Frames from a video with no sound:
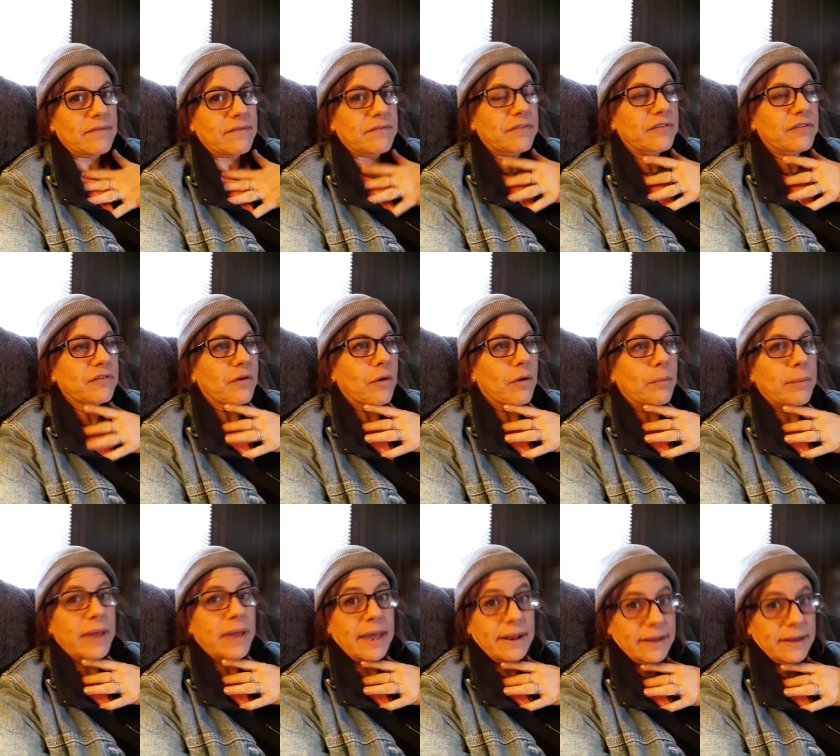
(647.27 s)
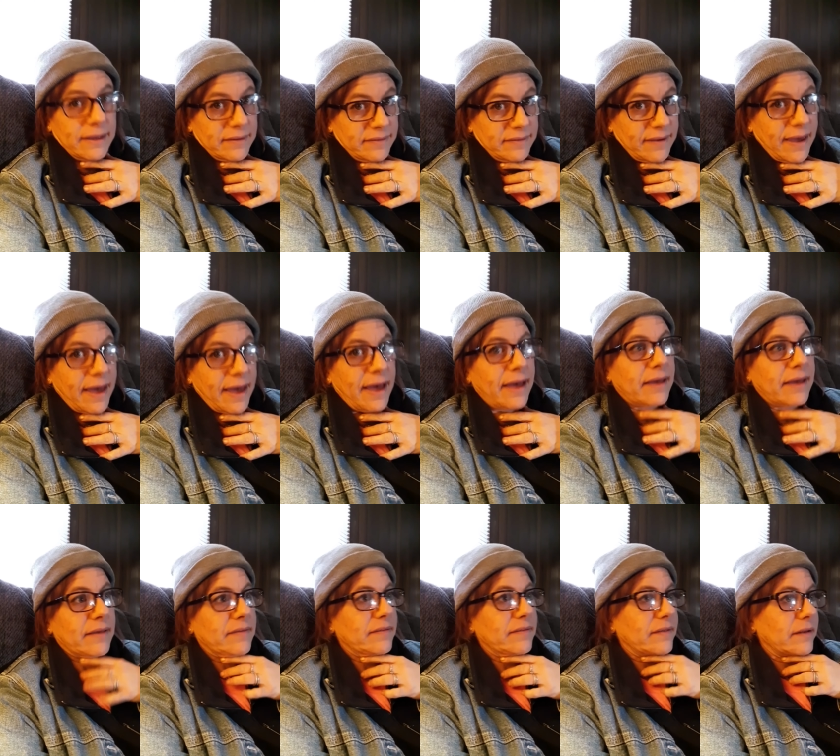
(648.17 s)
So panic
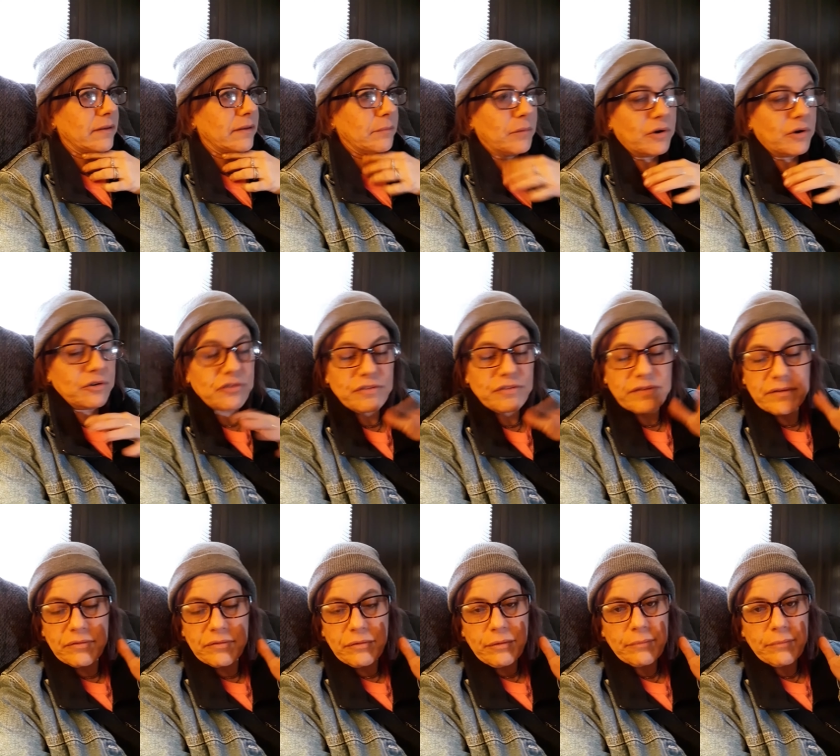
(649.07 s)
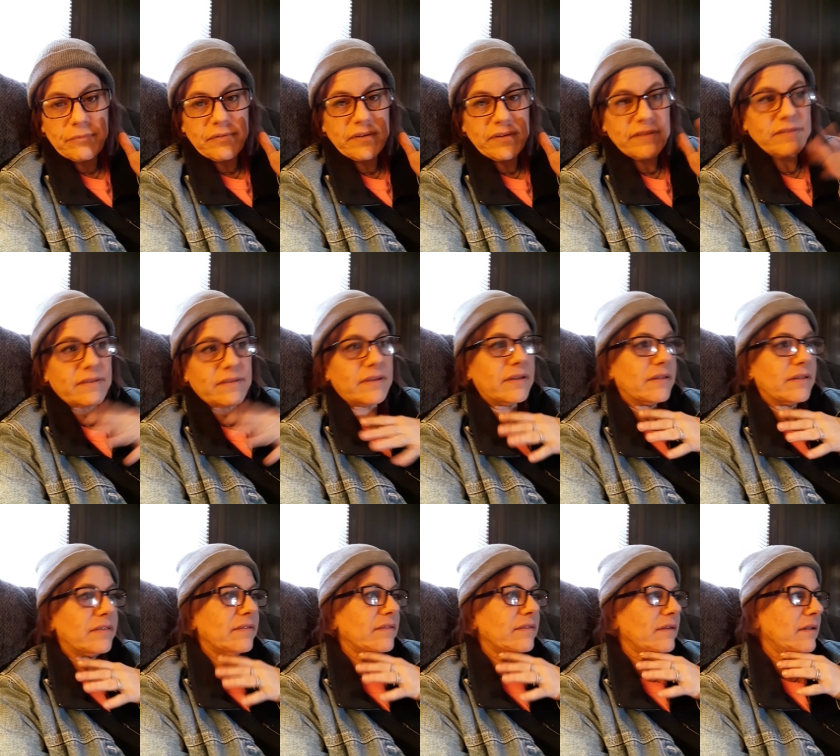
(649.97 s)
attacks and emergency room
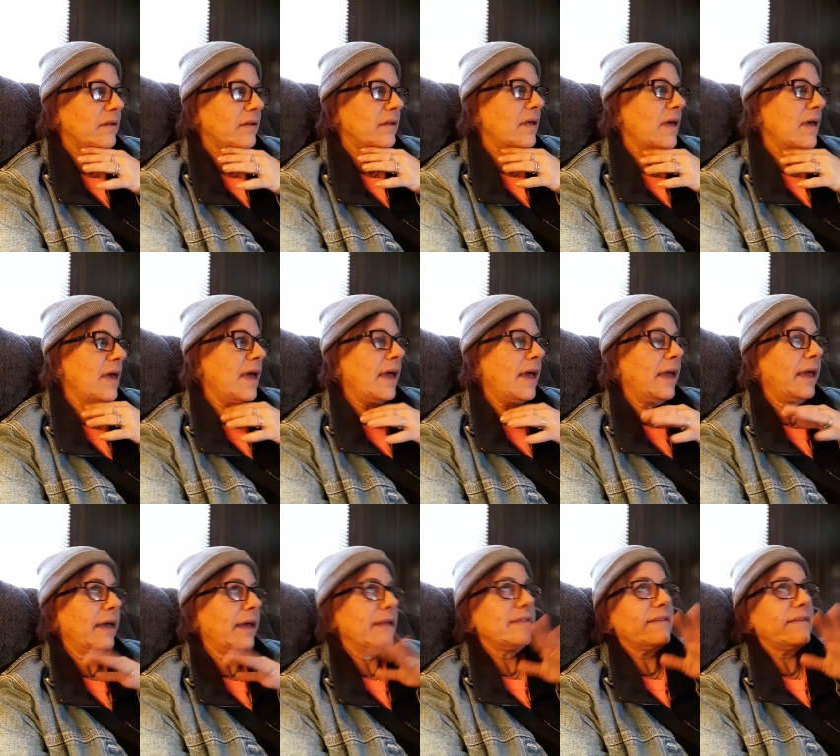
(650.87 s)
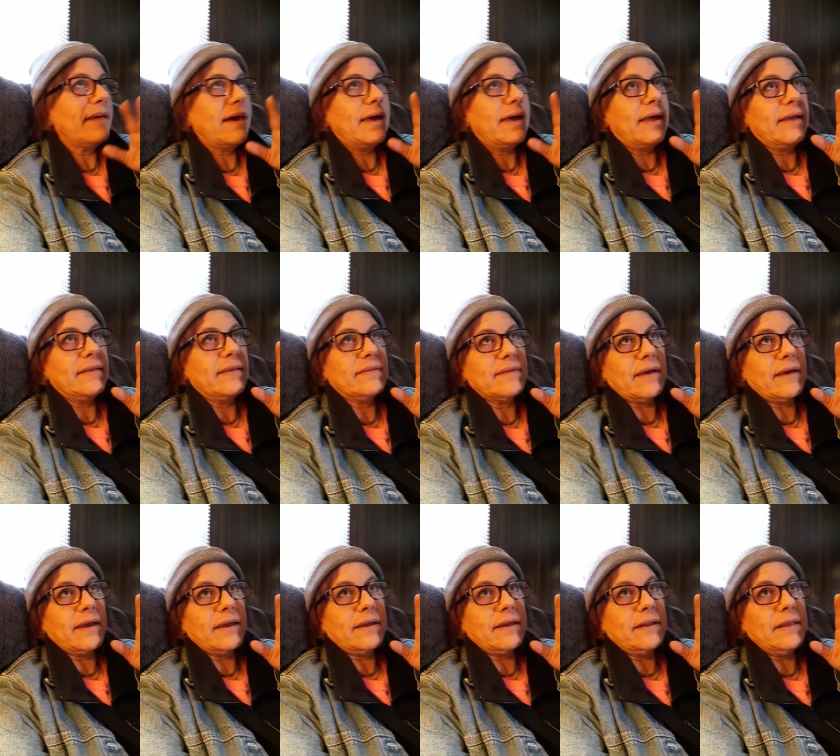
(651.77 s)
visits and
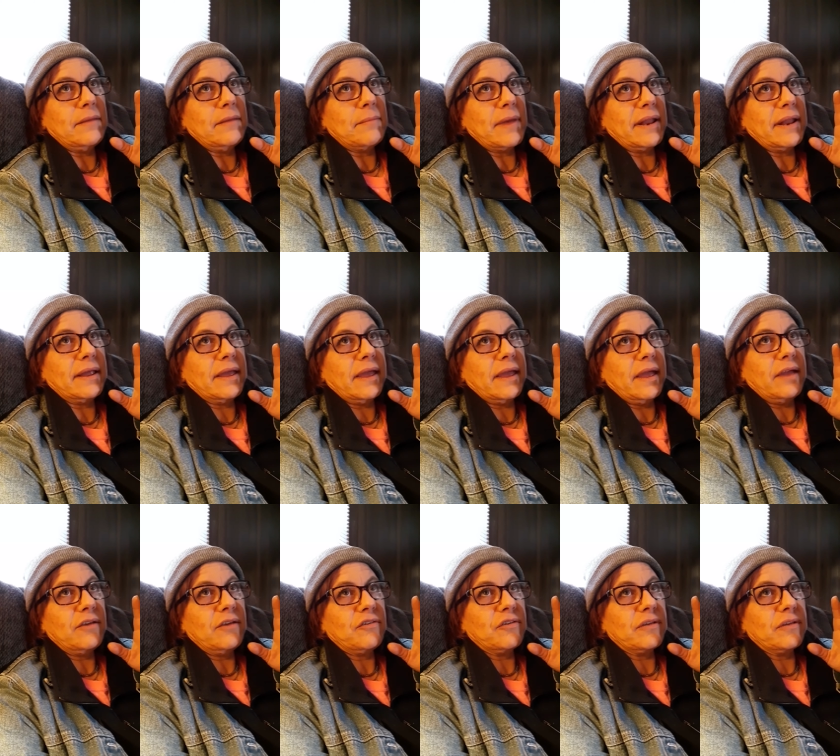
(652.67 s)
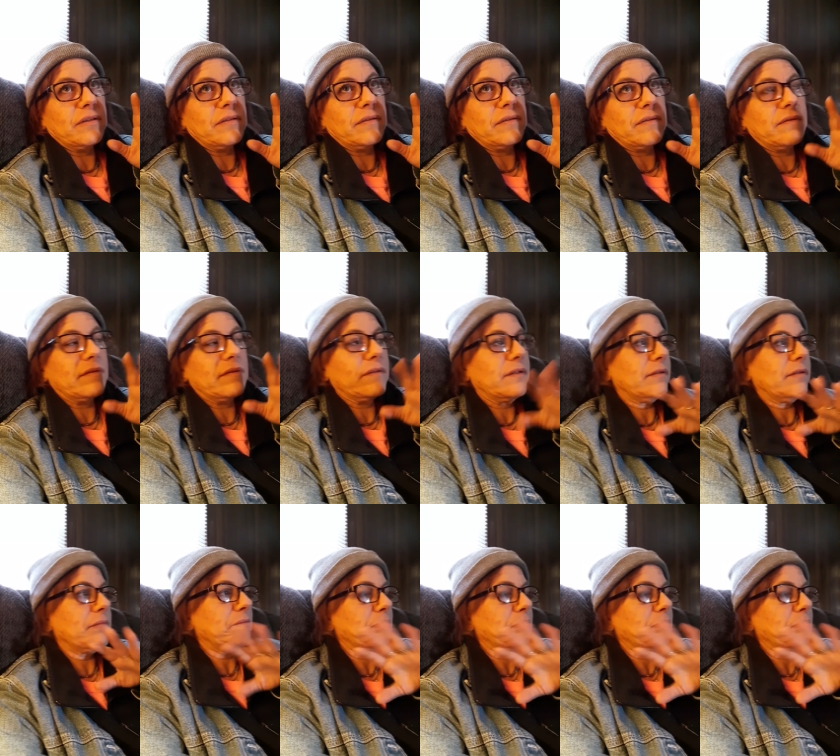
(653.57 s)
anti-anxiety medications and